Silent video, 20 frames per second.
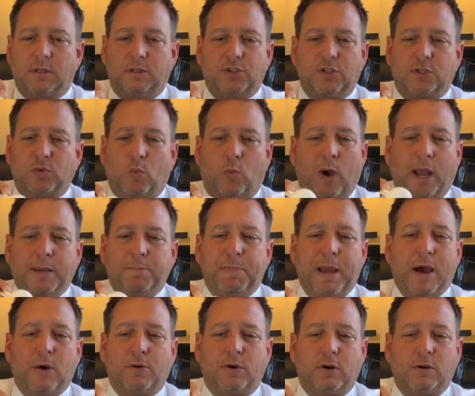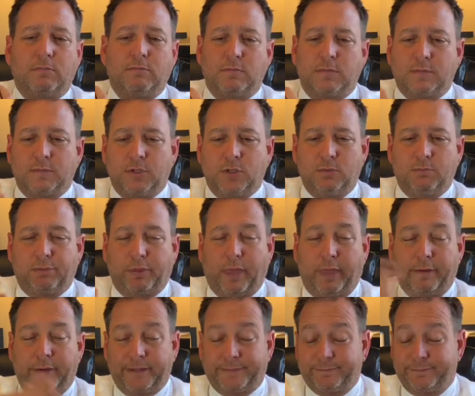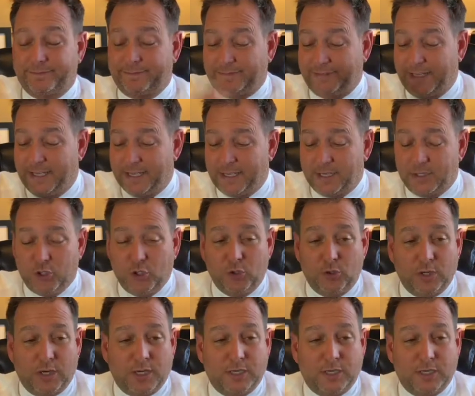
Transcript: just a white powder. You